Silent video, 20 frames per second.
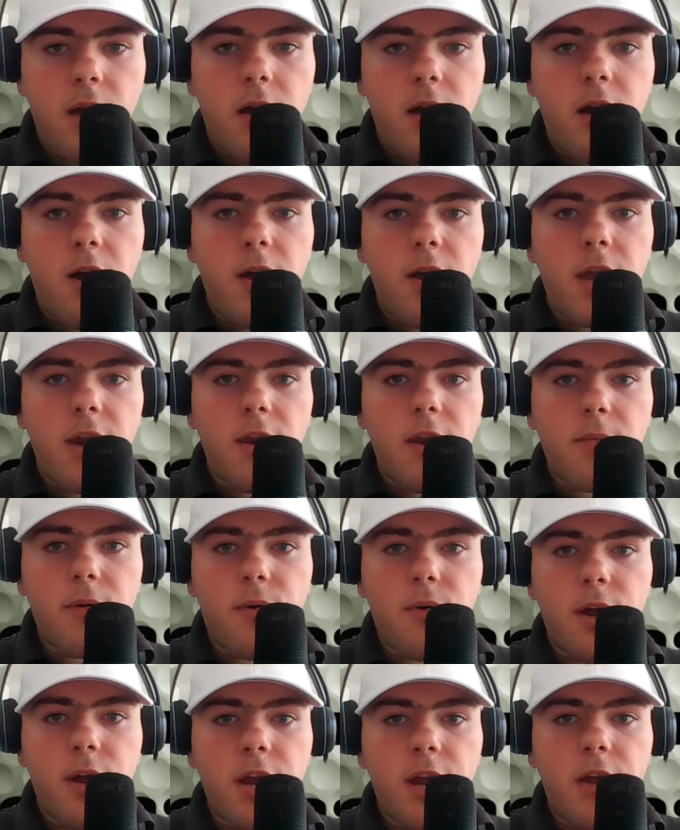At
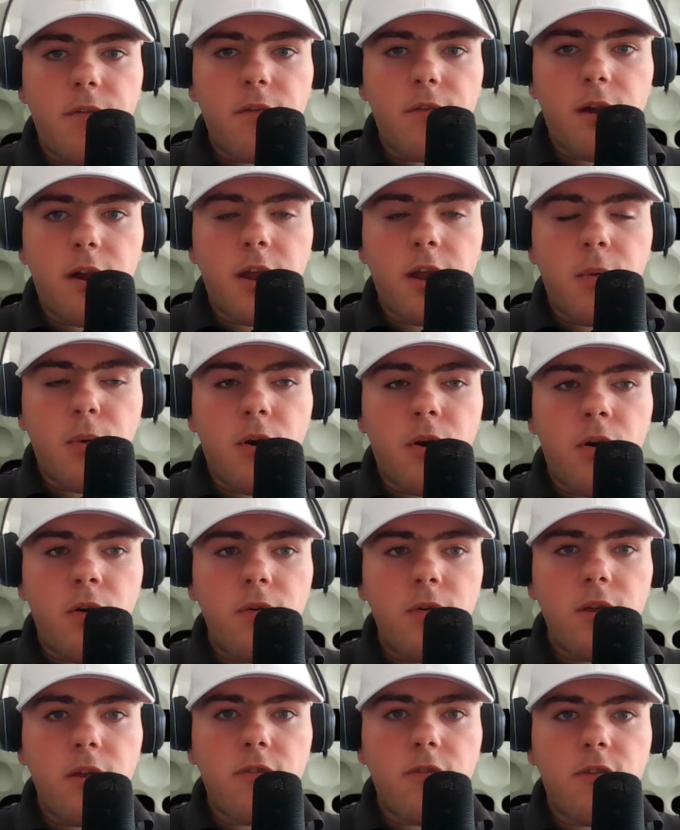number 1, I have Lottie
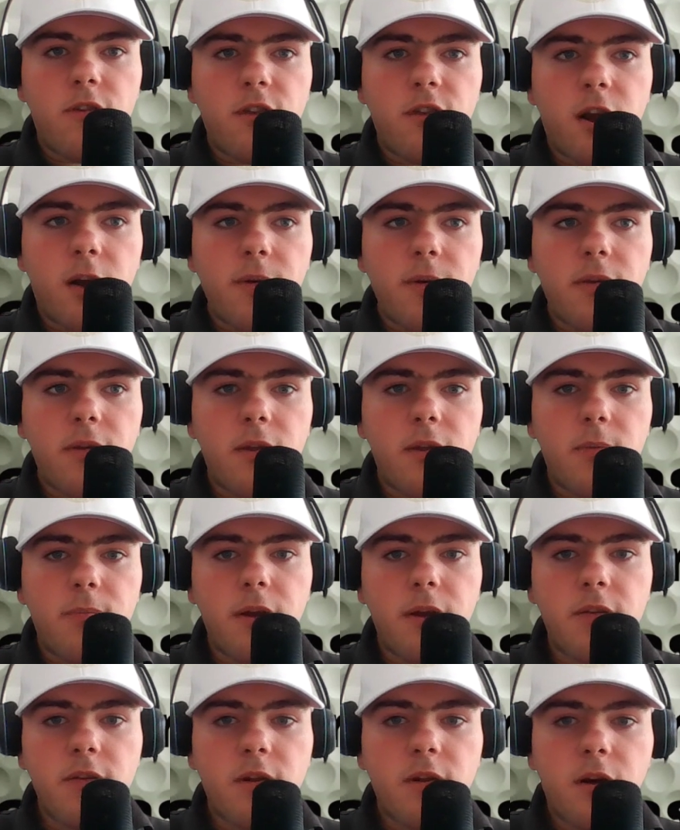Woad. She's obviously the
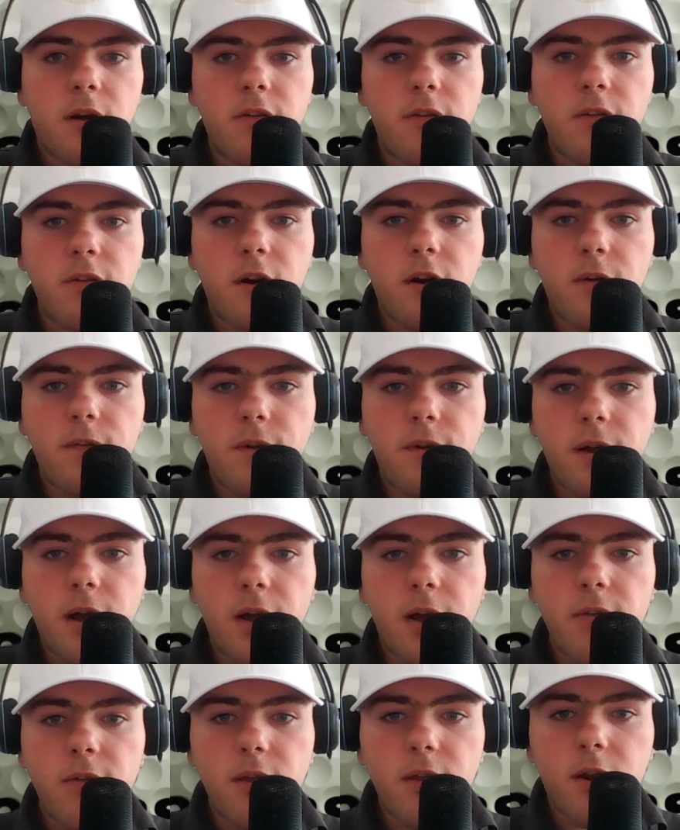best college golfer
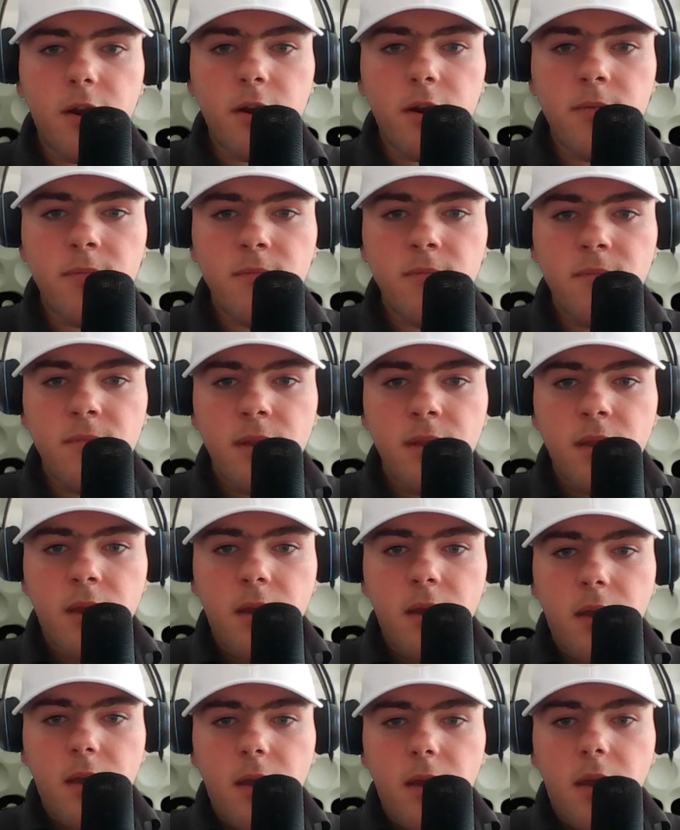out there.
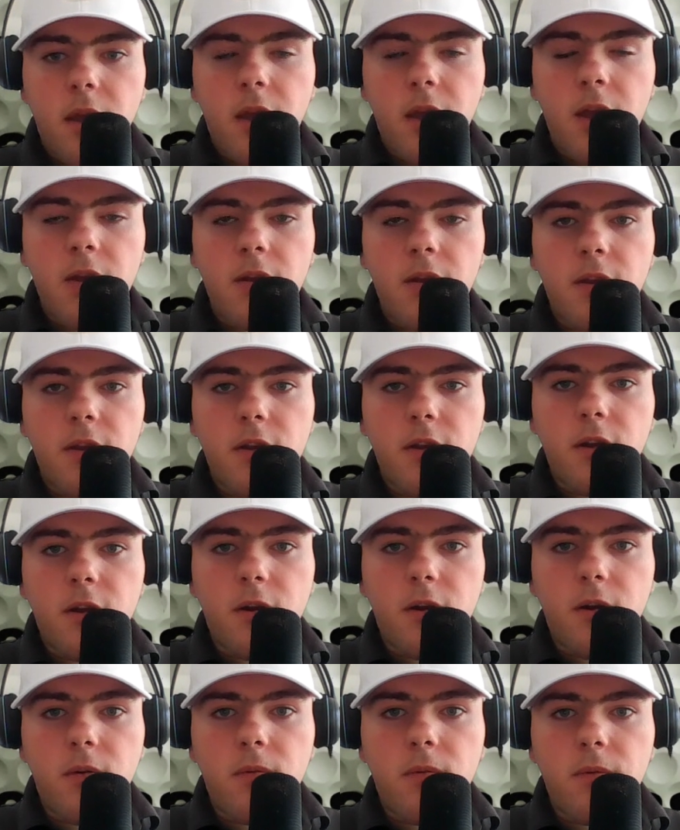And,
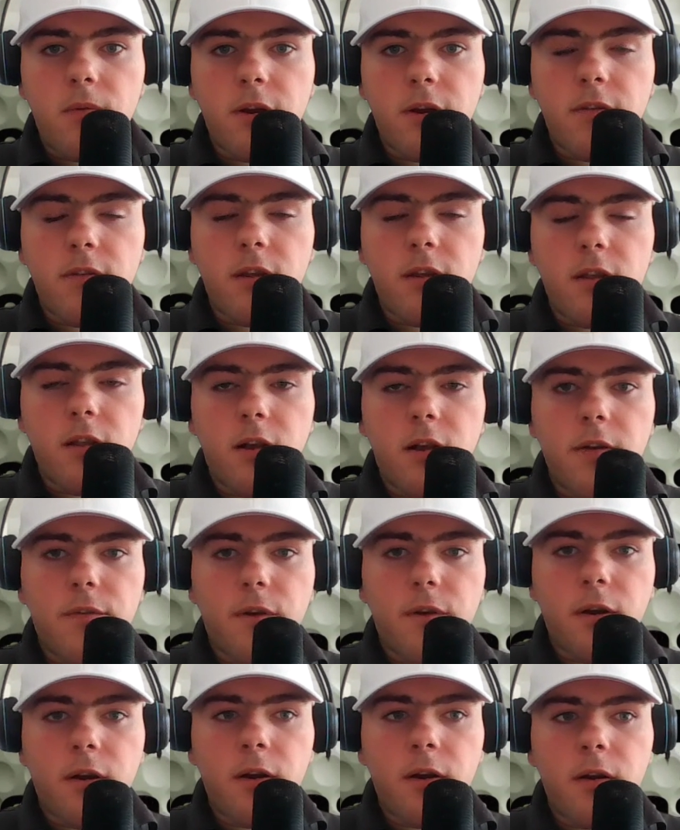we're going to see a lot
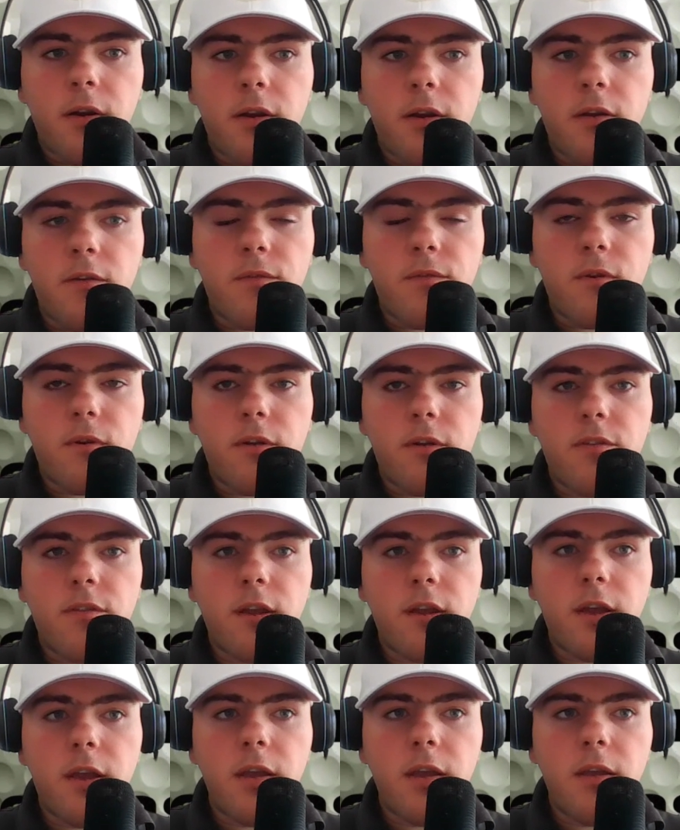of her, Florida
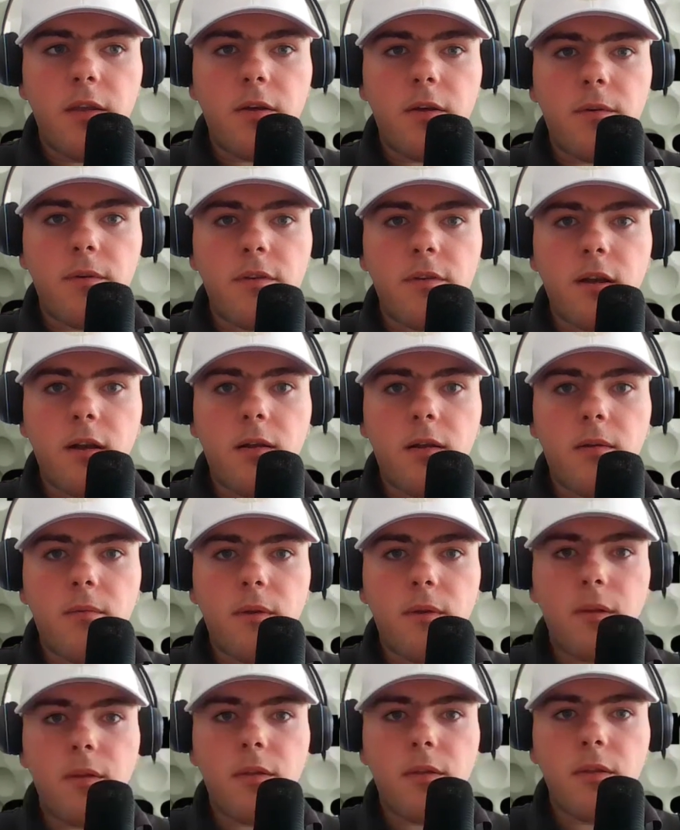State, we saw
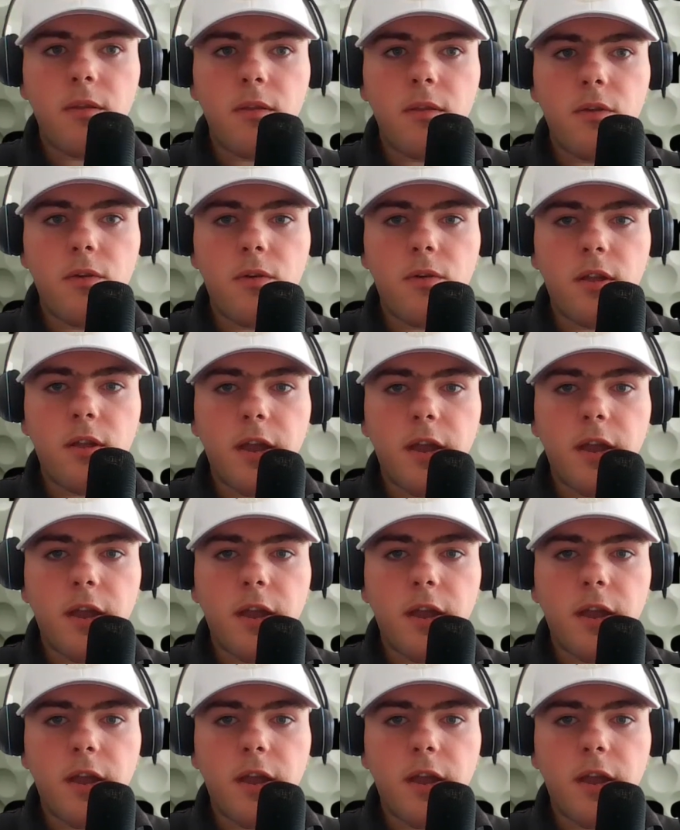with Luke